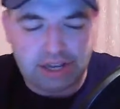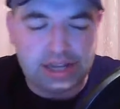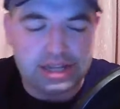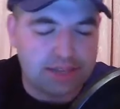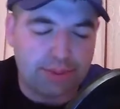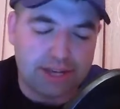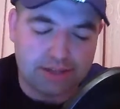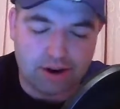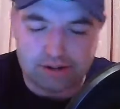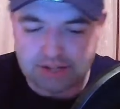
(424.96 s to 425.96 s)
he is the
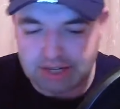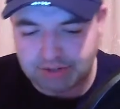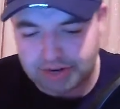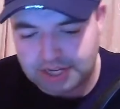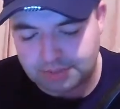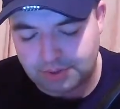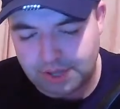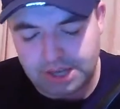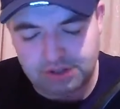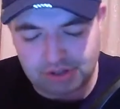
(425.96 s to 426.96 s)
best horse in this race, but
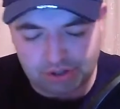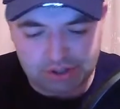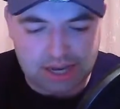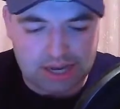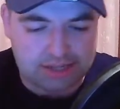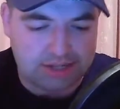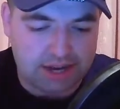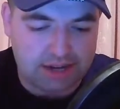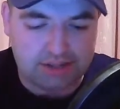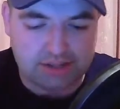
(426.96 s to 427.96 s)
he just has a
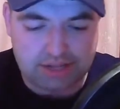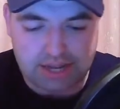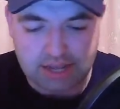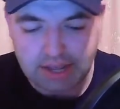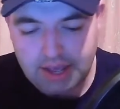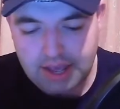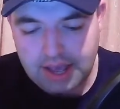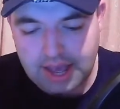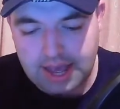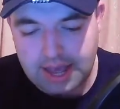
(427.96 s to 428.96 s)
tendency
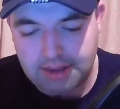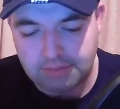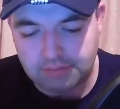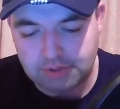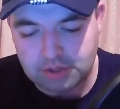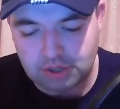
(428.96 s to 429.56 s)
to